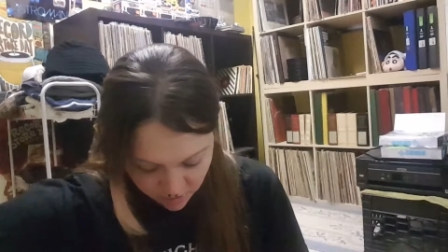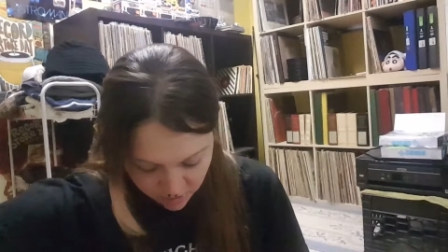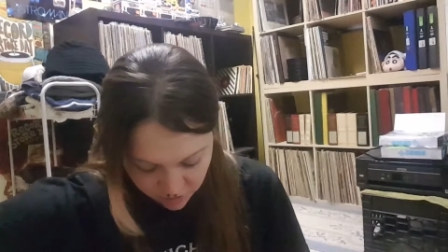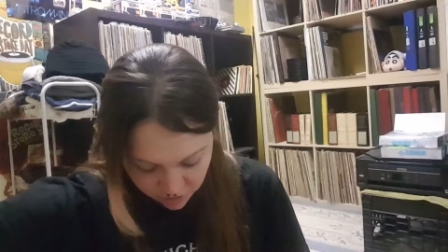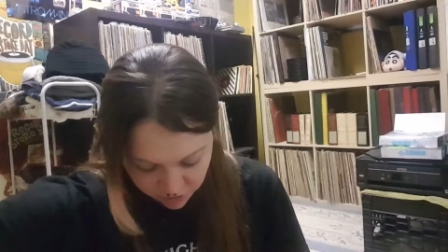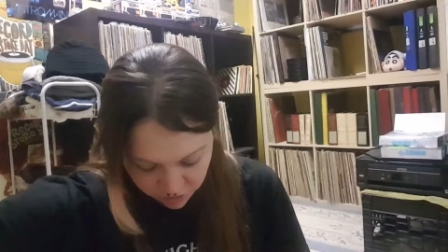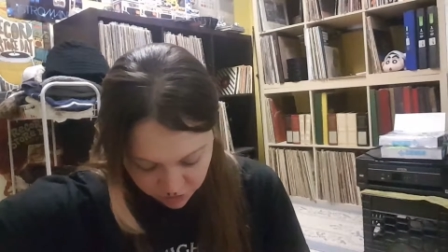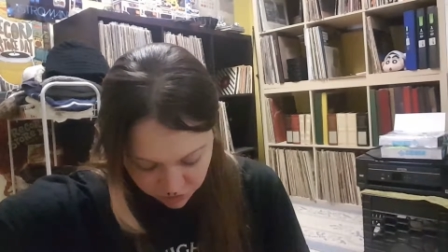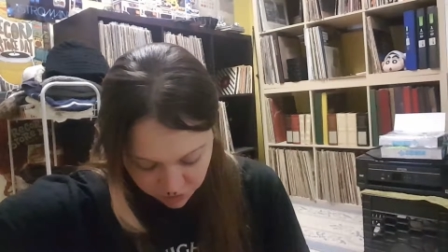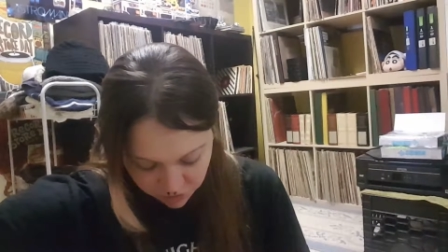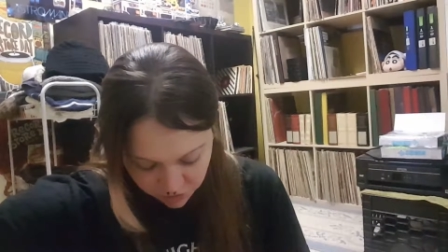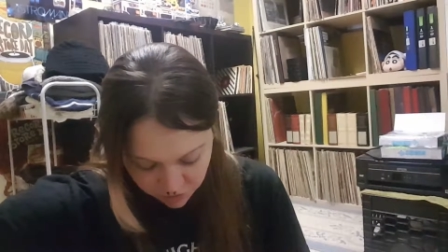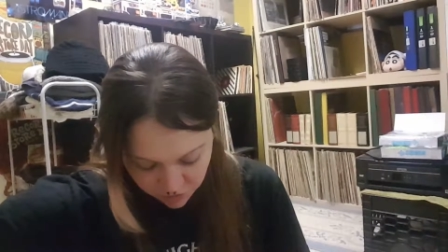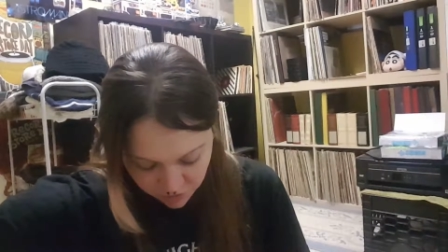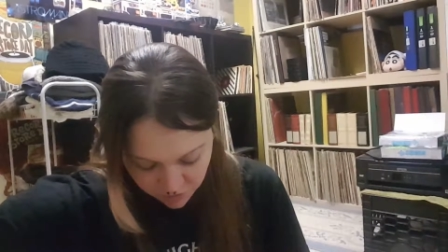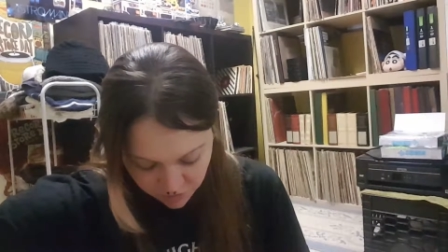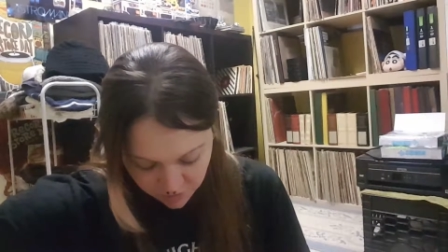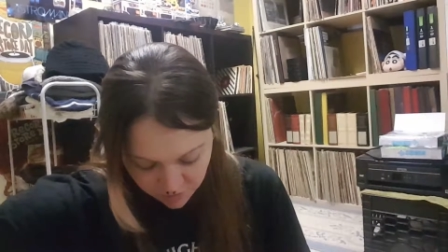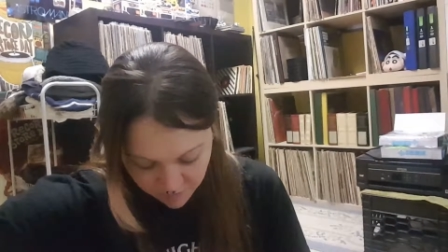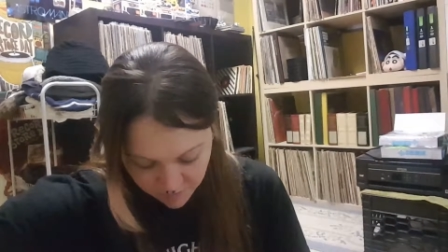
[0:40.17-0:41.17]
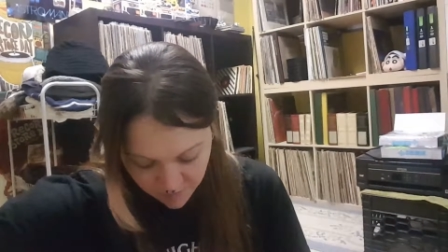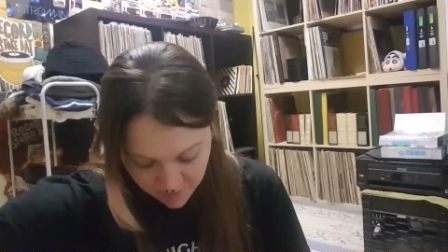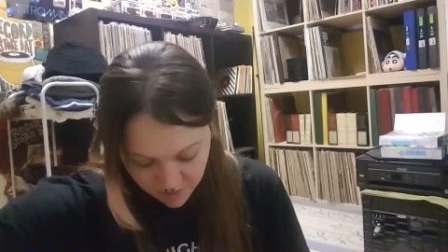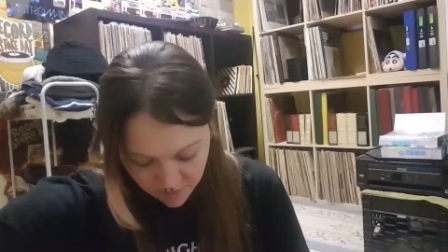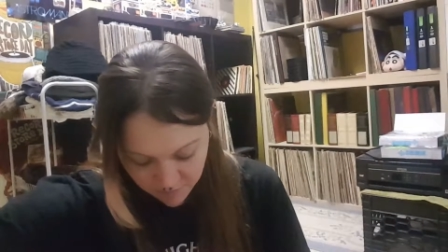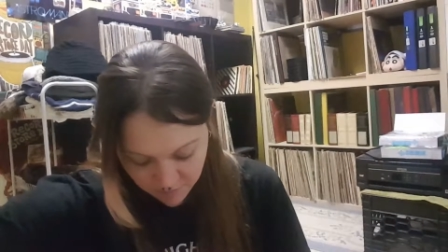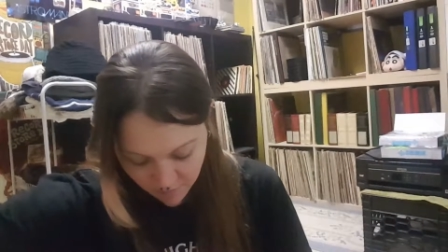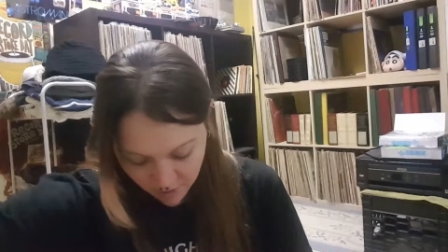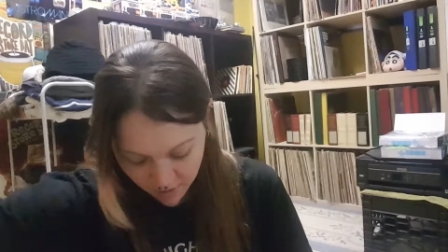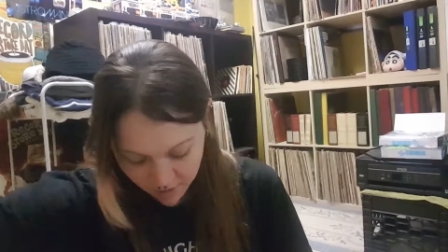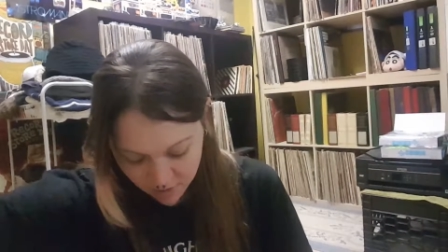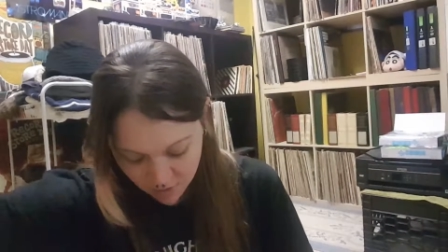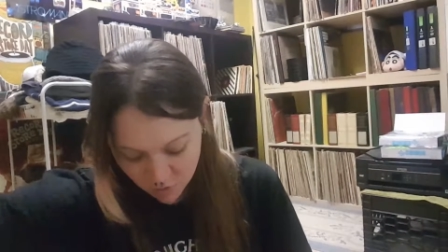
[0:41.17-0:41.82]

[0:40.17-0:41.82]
This should be my